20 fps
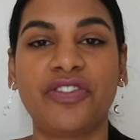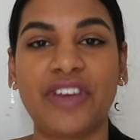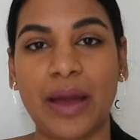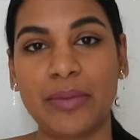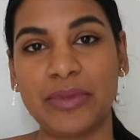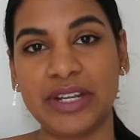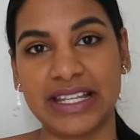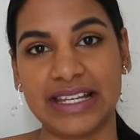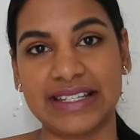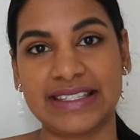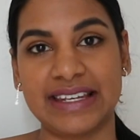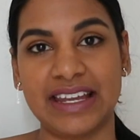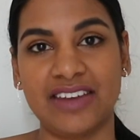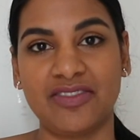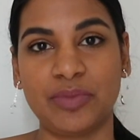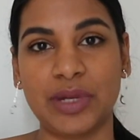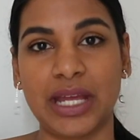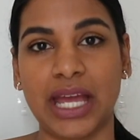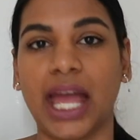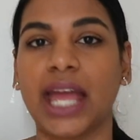family that's
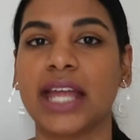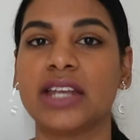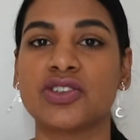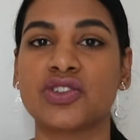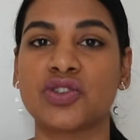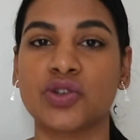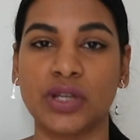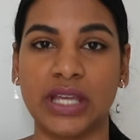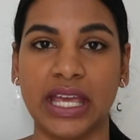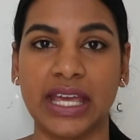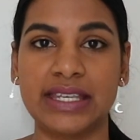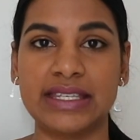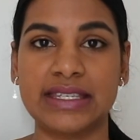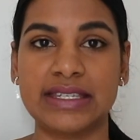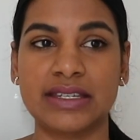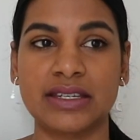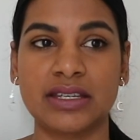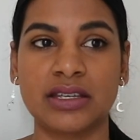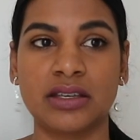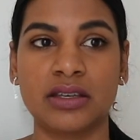left behind to
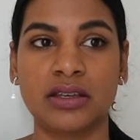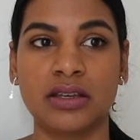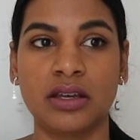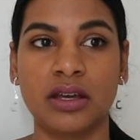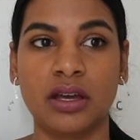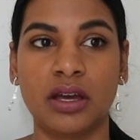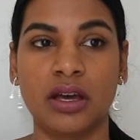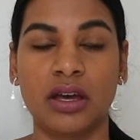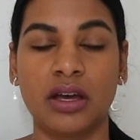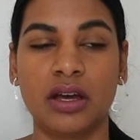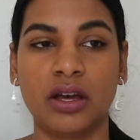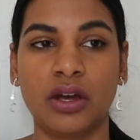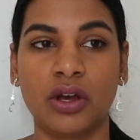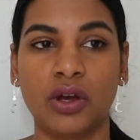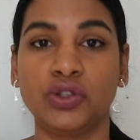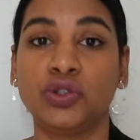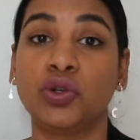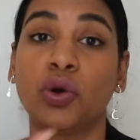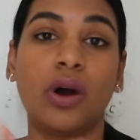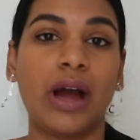get
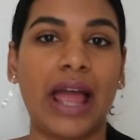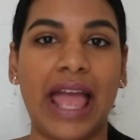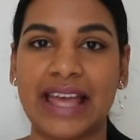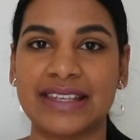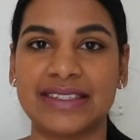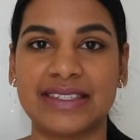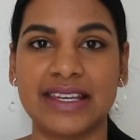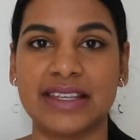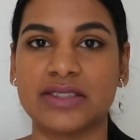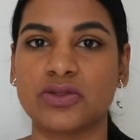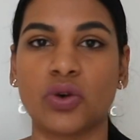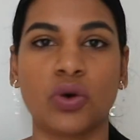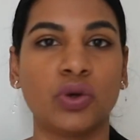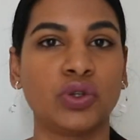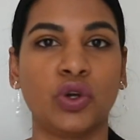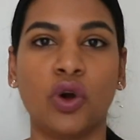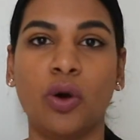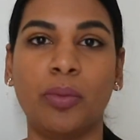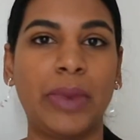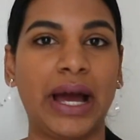your assets or
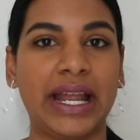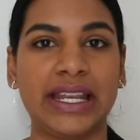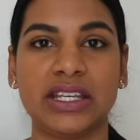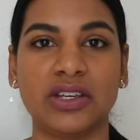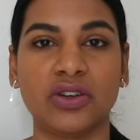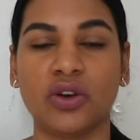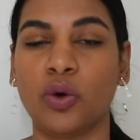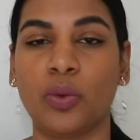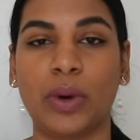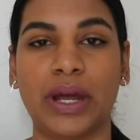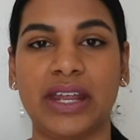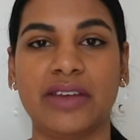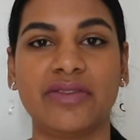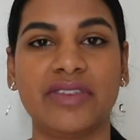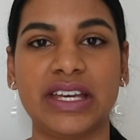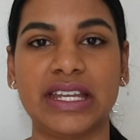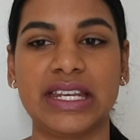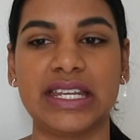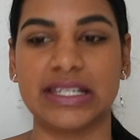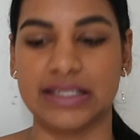your money or whatever
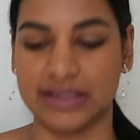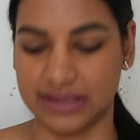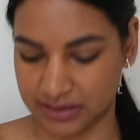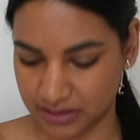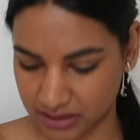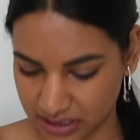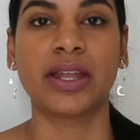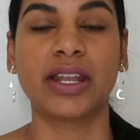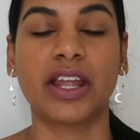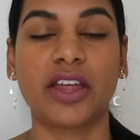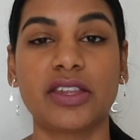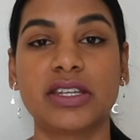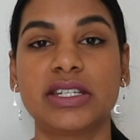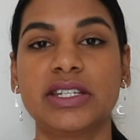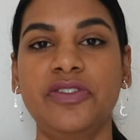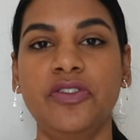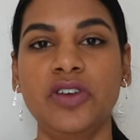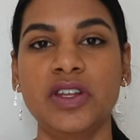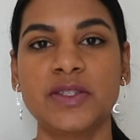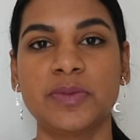it is. Now, the
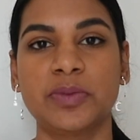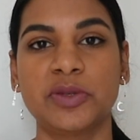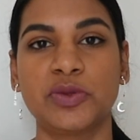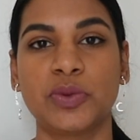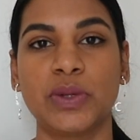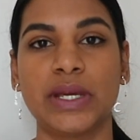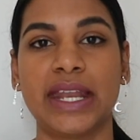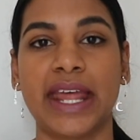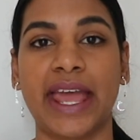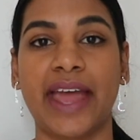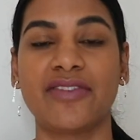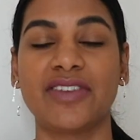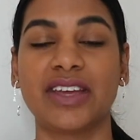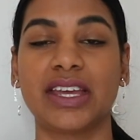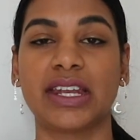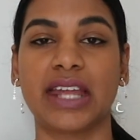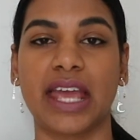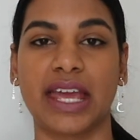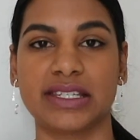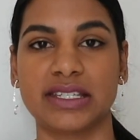difference between having
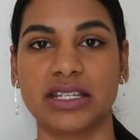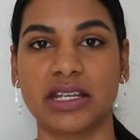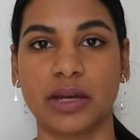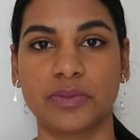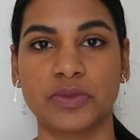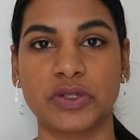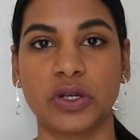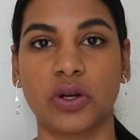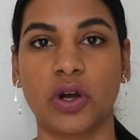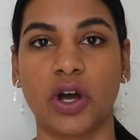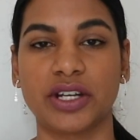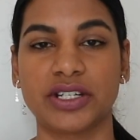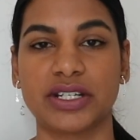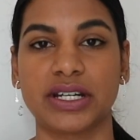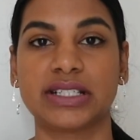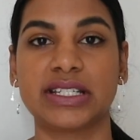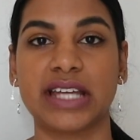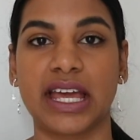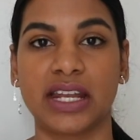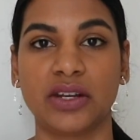an antenuptial
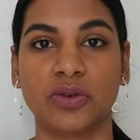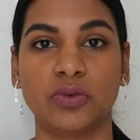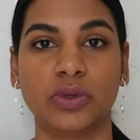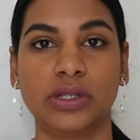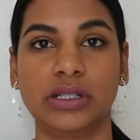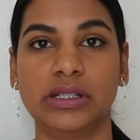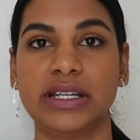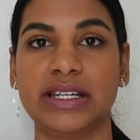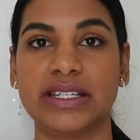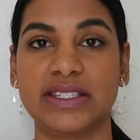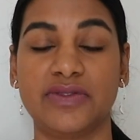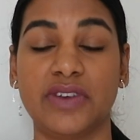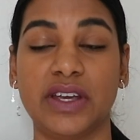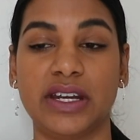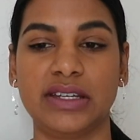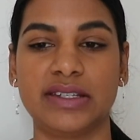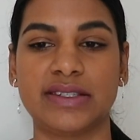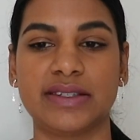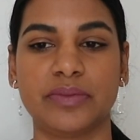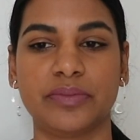contract and a will is
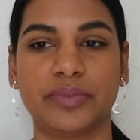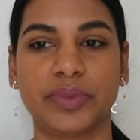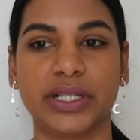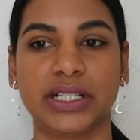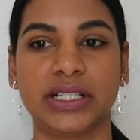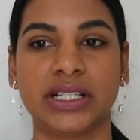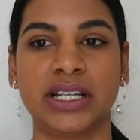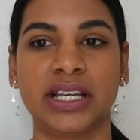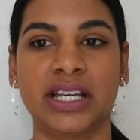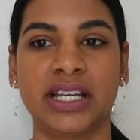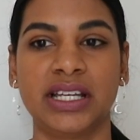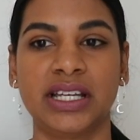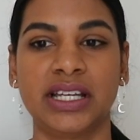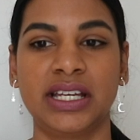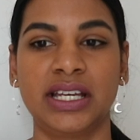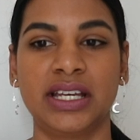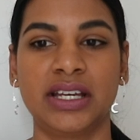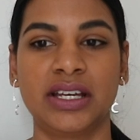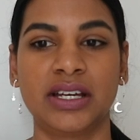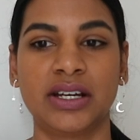very simple.
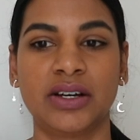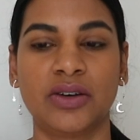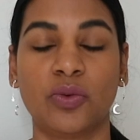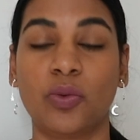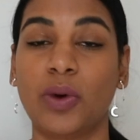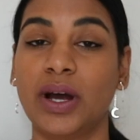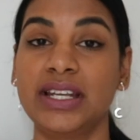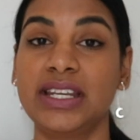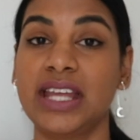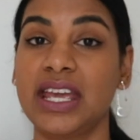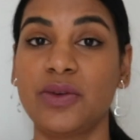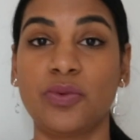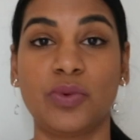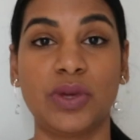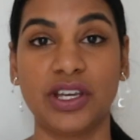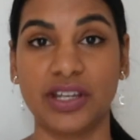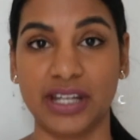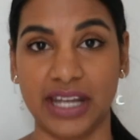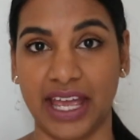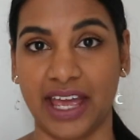One day
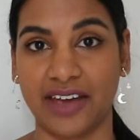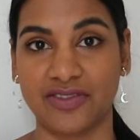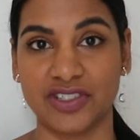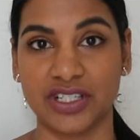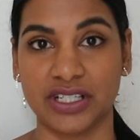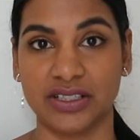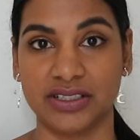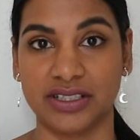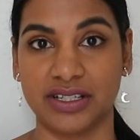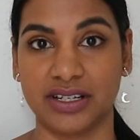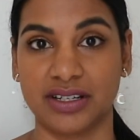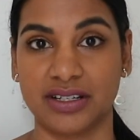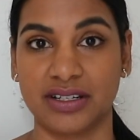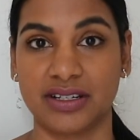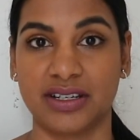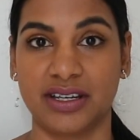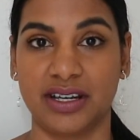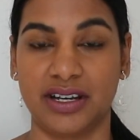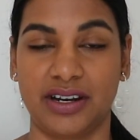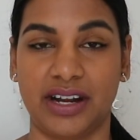we're gonna have children,
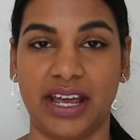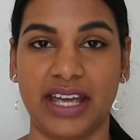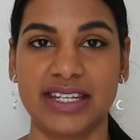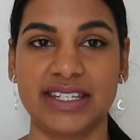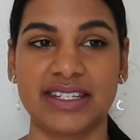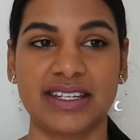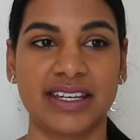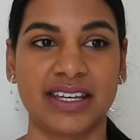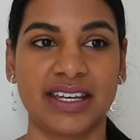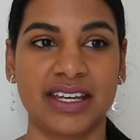right?